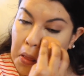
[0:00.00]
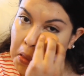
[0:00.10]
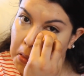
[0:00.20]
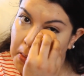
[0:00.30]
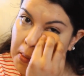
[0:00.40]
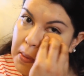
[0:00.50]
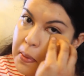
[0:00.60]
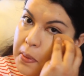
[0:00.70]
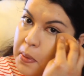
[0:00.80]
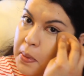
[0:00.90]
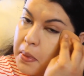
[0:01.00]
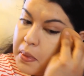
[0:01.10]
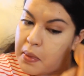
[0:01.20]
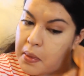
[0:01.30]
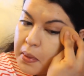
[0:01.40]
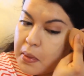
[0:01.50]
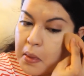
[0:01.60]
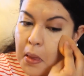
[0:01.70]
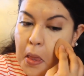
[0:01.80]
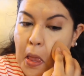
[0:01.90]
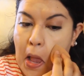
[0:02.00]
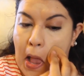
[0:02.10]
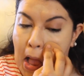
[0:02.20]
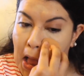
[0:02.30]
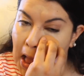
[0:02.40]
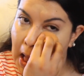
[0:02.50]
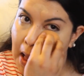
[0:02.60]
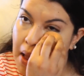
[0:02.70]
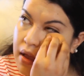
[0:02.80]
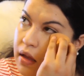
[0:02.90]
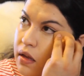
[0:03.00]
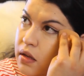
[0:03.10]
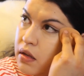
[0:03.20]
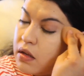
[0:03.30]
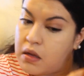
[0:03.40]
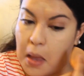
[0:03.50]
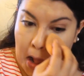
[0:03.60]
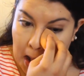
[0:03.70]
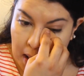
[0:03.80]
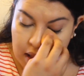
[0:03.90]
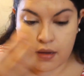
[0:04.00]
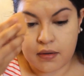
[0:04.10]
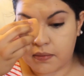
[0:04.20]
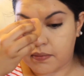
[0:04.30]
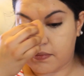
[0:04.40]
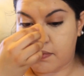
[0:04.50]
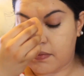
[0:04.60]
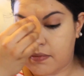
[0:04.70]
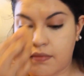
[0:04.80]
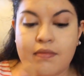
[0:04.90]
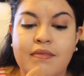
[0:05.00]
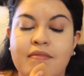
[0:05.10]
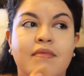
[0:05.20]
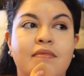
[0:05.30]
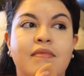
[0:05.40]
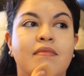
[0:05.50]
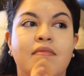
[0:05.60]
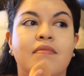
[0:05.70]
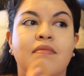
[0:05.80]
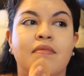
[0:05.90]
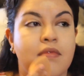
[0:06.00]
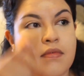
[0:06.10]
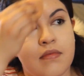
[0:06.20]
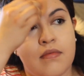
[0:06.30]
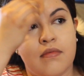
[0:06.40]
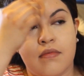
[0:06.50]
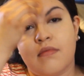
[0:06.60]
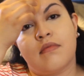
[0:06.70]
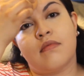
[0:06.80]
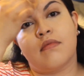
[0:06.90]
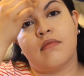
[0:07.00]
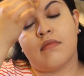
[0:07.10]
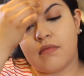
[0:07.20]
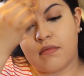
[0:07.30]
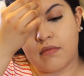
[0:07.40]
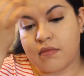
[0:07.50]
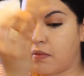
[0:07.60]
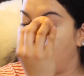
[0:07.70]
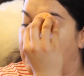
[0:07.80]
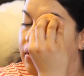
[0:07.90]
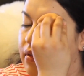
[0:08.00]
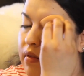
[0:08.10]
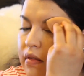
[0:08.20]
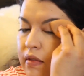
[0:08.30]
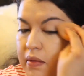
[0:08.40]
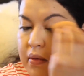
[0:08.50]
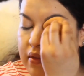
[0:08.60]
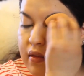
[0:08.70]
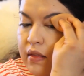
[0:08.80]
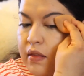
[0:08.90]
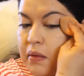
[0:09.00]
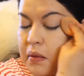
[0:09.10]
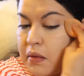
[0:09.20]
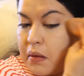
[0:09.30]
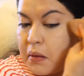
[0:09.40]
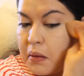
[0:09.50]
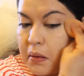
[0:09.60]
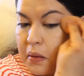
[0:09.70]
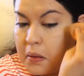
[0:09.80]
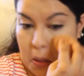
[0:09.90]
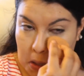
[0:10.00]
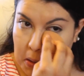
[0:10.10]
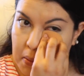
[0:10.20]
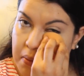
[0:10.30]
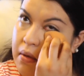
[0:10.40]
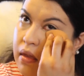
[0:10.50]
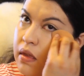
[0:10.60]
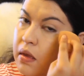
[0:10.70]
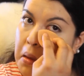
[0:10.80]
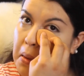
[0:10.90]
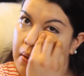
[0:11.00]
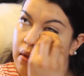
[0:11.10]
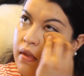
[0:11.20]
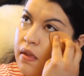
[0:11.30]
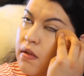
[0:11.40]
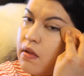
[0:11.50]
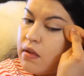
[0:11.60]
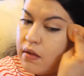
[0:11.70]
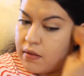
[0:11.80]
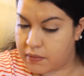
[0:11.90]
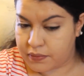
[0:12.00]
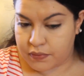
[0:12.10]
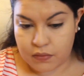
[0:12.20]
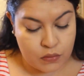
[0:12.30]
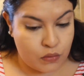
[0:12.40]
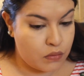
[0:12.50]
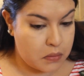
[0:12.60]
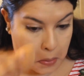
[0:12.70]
blend it out. And I don't know the shade of the concealer, to be honest. I still haven't looked it up. I really should. I did go on my lids a little bit because they looked really dark,